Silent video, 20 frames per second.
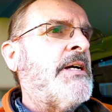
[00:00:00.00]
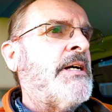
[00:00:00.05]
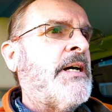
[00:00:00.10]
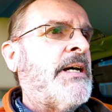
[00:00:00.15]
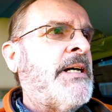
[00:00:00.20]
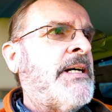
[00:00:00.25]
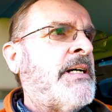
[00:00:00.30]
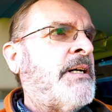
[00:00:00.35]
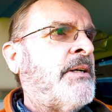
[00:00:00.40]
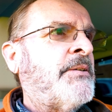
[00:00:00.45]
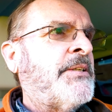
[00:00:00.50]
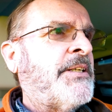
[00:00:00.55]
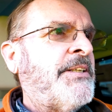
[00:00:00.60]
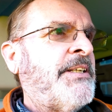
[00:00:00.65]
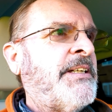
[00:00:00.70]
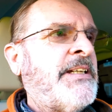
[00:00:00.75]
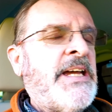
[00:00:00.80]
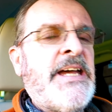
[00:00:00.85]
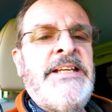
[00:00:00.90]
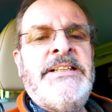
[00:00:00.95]
uh, I'm going
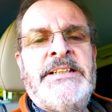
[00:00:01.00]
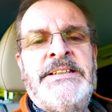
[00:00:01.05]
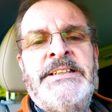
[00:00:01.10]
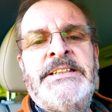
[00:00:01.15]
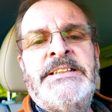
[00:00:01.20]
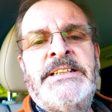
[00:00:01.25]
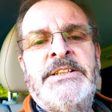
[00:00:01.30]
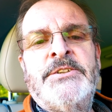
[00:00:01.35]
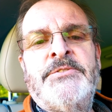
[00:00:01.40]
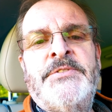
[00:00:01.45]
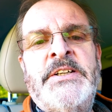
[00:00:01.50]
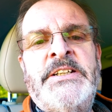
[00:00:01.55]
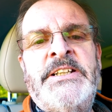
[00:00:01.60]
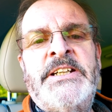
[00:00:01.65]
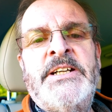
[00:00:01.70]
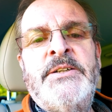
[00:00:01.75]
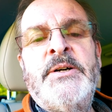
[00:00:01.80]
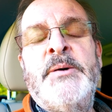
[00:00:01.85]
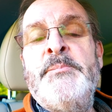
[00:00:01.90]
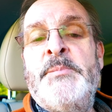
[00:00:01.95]
to edit this little
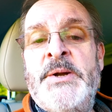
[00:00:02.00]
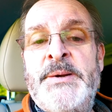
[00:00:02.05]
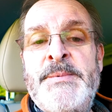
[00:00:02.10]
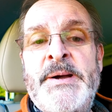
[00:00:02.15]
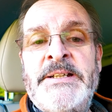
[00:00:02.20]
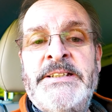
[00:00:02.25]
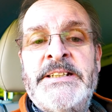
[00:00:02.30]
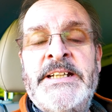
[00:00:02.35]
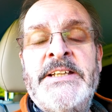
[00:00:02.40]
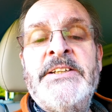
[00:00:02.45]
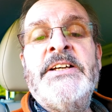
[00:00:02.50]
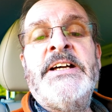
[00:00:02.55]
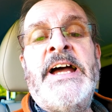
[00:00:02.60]
video and put it back together